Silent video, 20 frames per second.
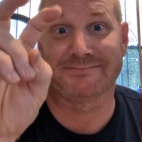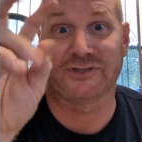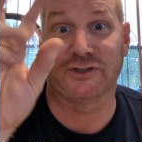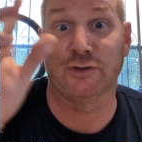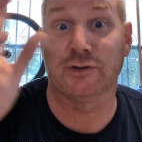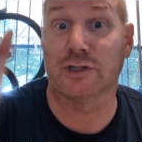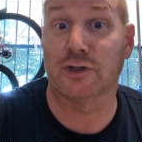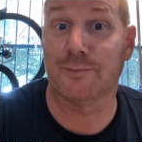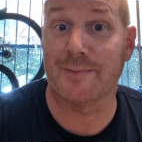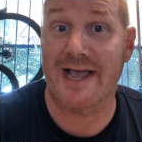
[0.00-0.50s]

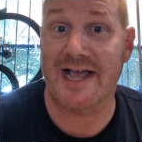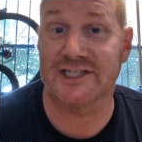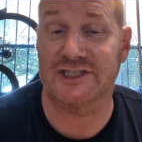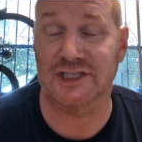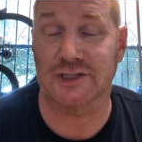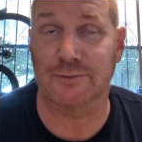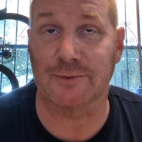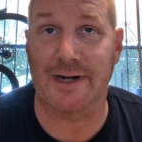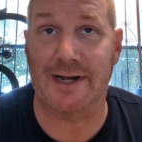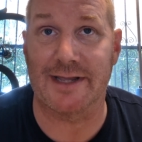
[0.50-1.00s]
little
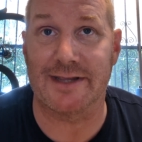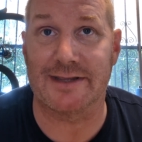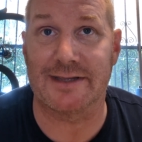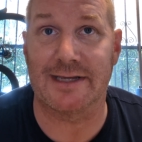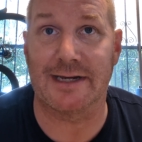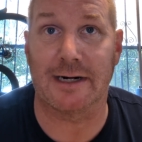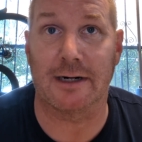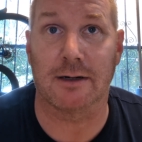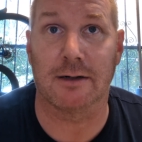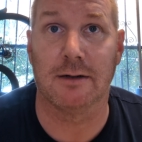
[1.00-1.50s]
magic right
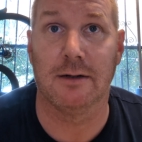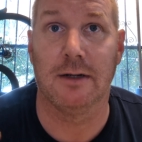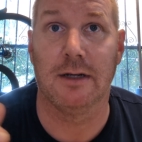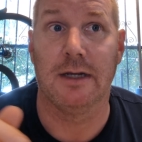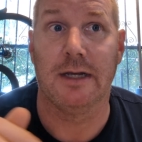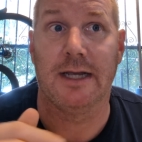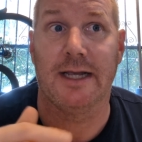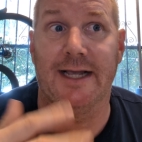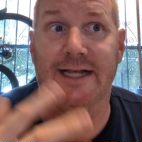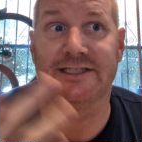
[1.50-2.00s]
there.
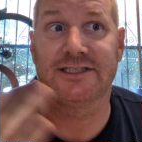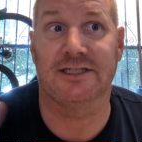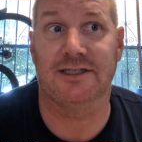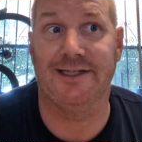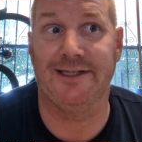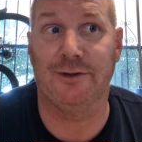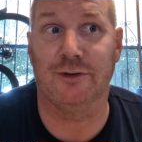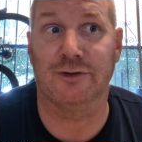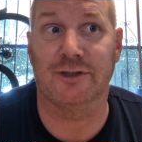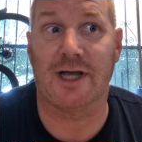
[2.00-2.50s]
It's a
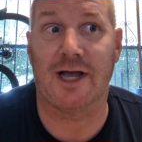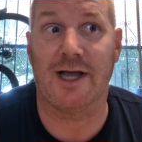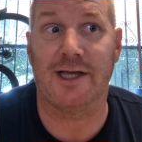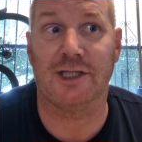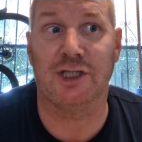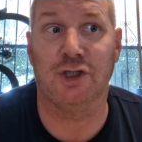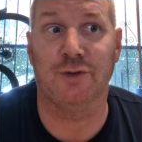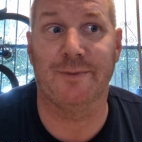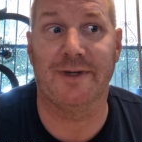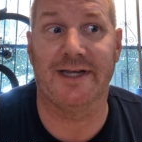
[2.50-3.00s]
legal
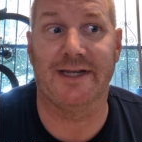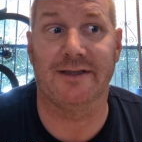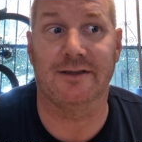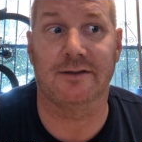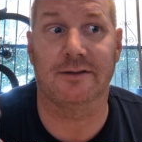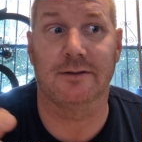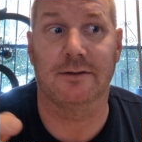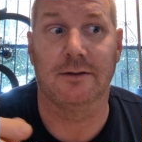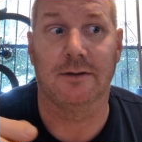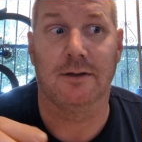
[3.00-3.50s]

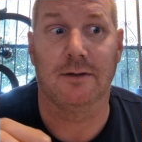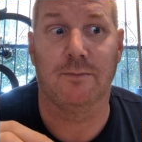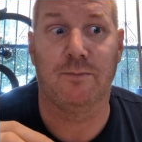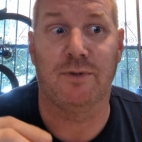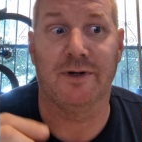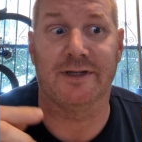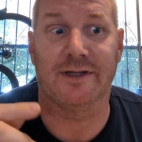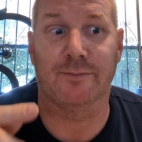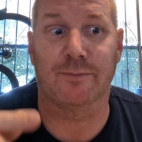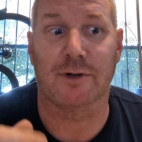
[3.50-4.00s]
document,
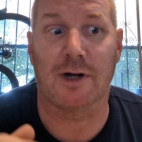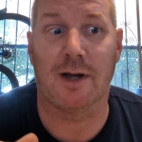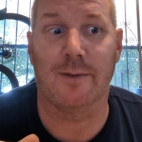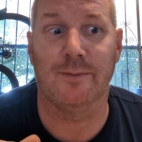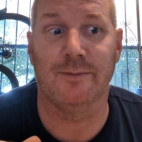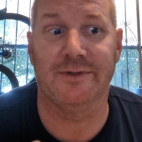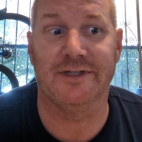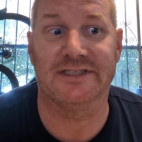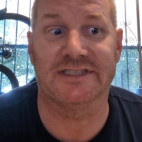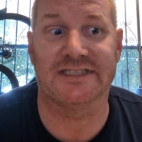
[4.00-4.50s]
but the
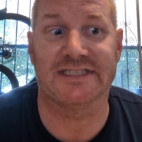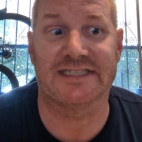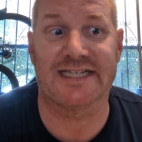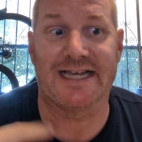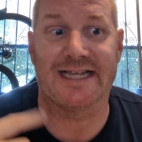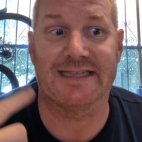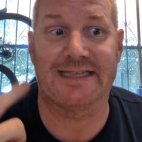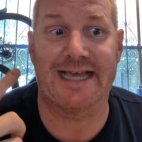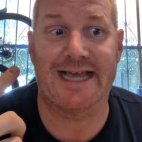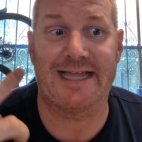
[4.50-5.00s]
problem is
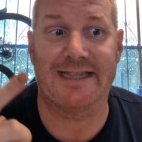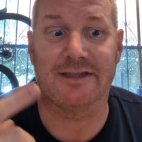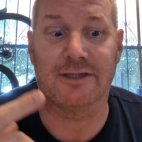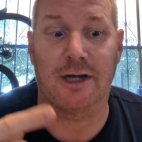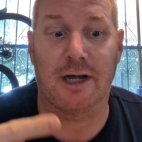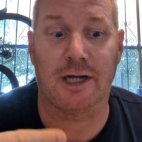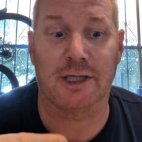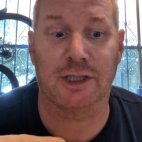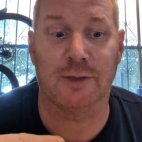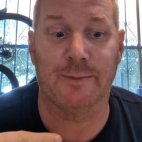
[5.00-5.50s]
that that
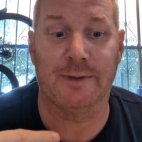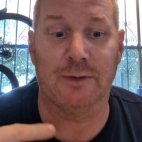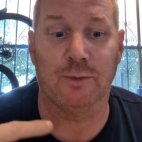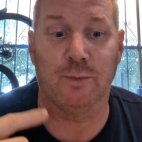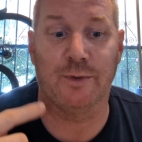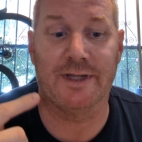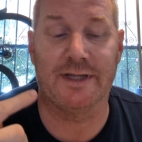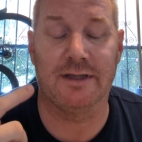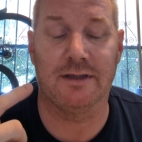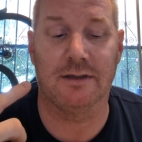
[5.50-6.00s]
document,
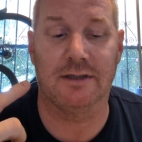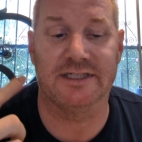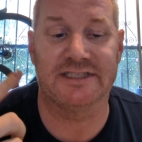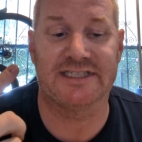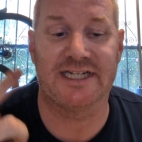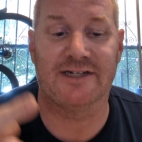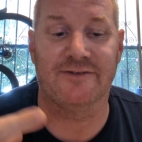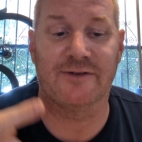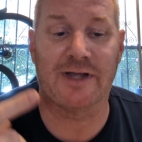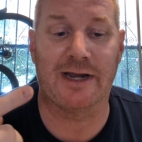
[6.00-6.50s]
when the
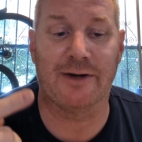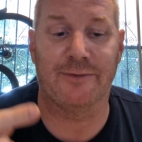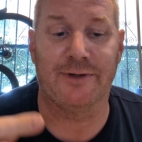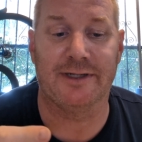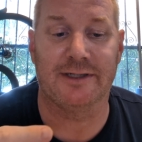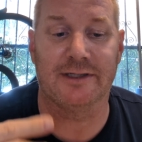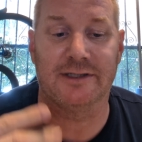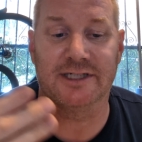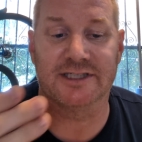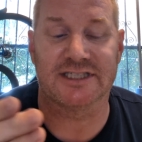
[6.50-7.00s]
state of
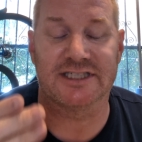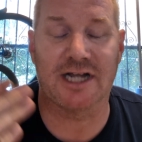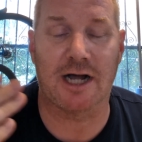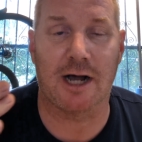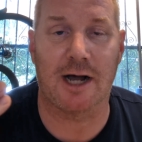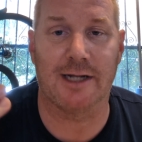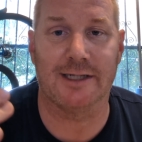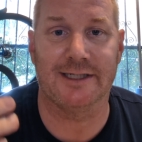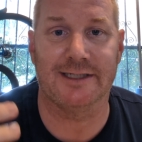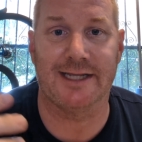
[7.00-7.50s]
Nayarit does an
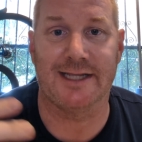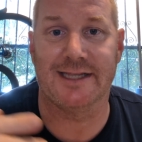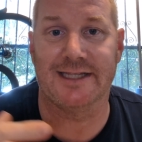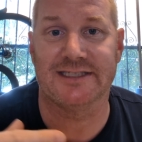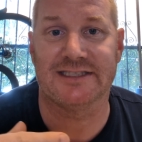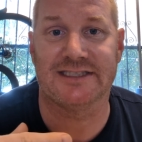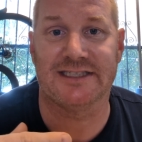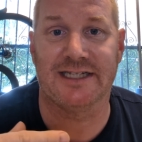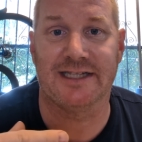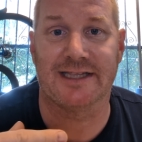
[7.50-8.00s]
audit and they
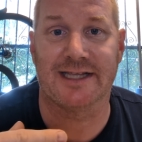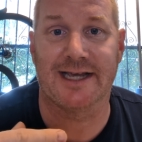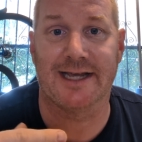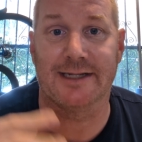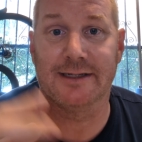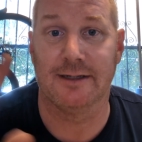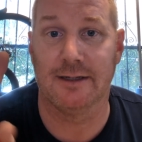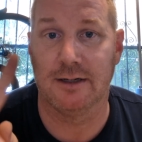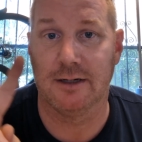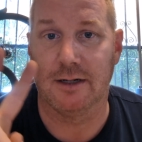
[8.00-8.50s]
see
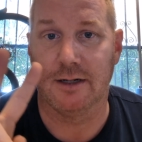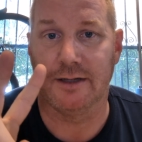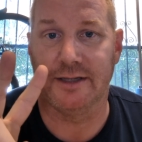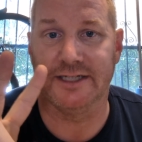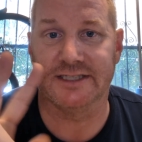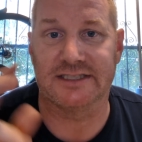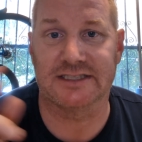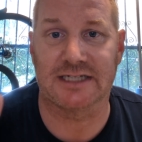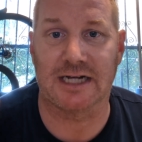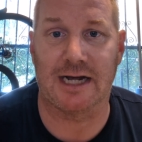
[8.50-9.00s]
that
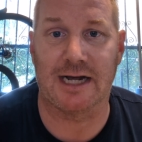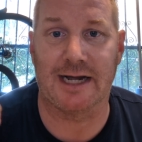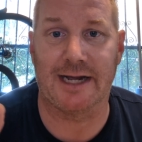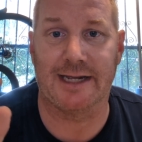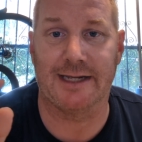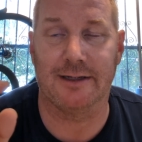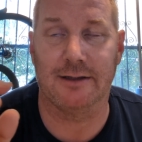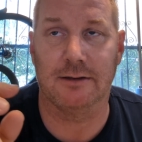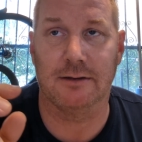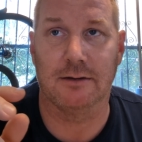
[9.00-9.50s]
this
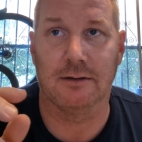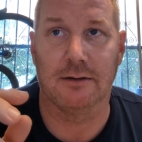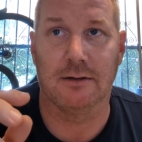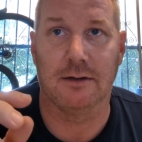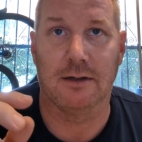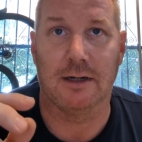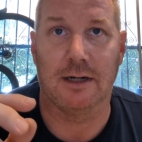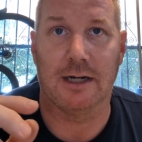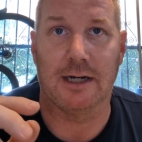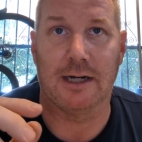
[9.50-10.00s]
guy
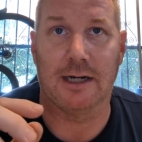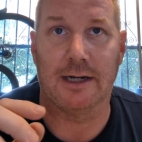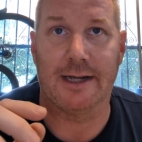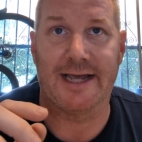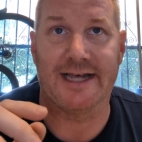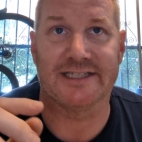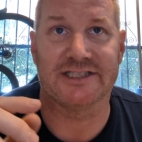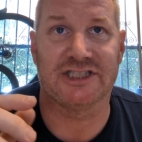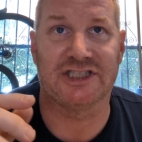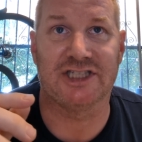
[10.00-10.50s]

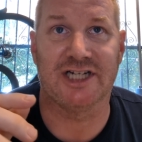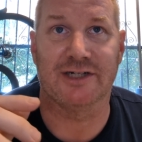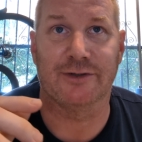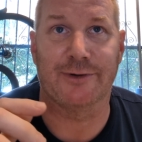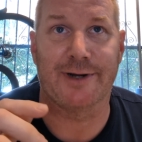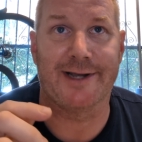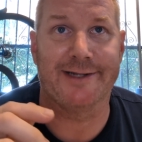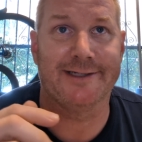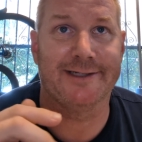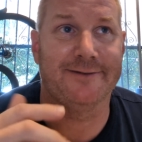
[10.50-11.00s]
has
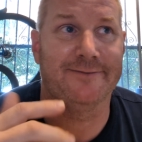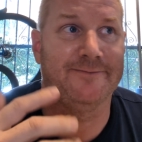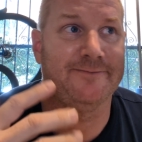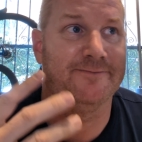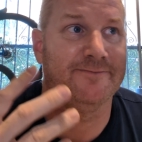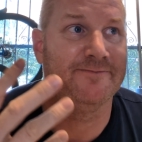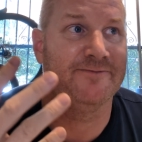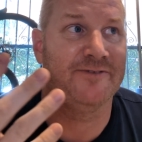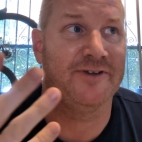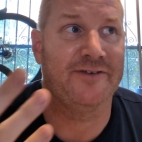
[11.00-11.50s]
generated
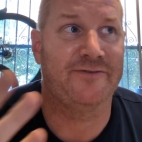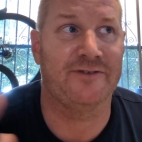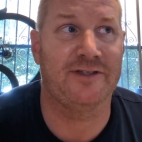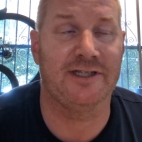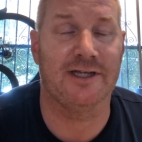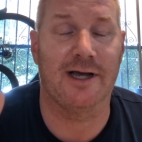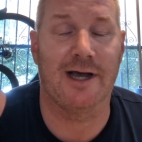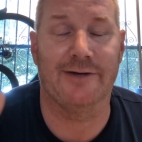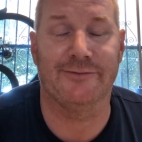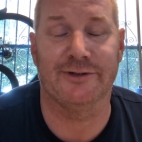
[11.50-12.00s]
50,
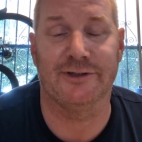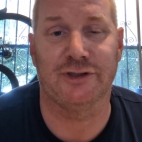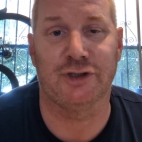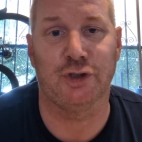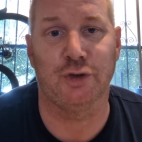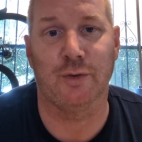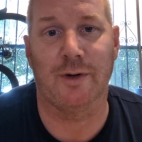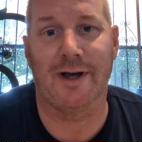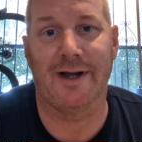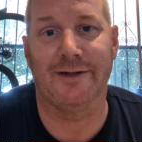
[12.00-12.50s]
100,
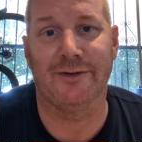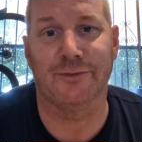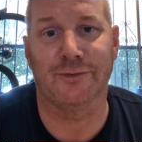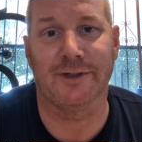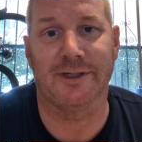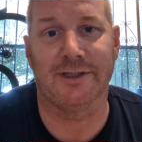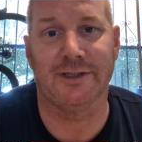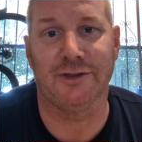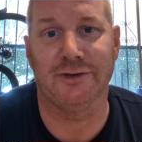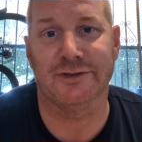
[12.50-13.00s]

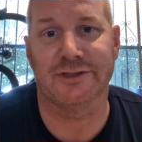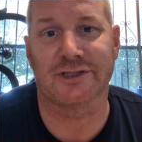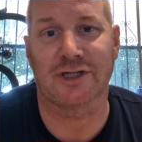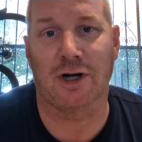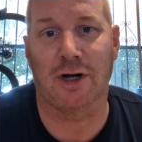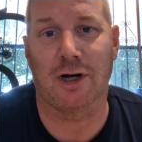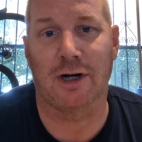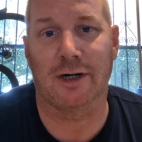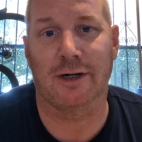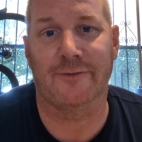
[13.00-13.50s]
200 used
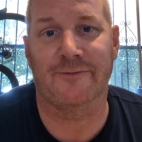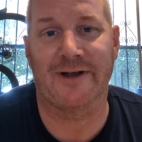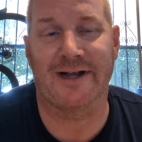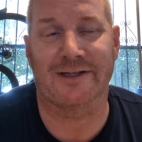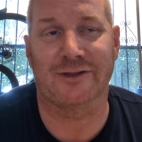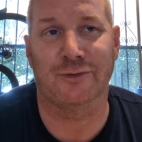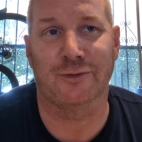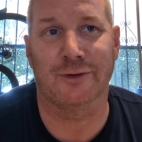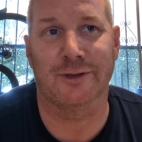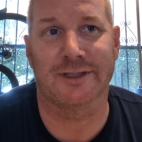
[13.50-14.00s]
car
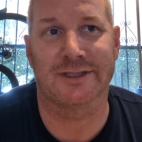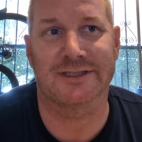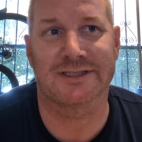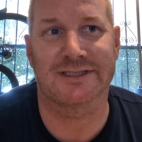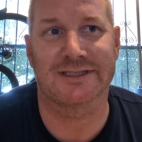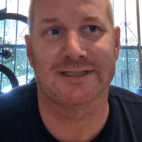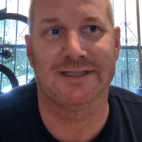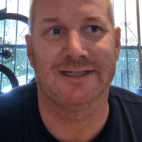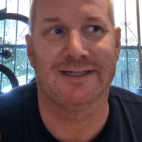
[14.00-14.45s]
facturas,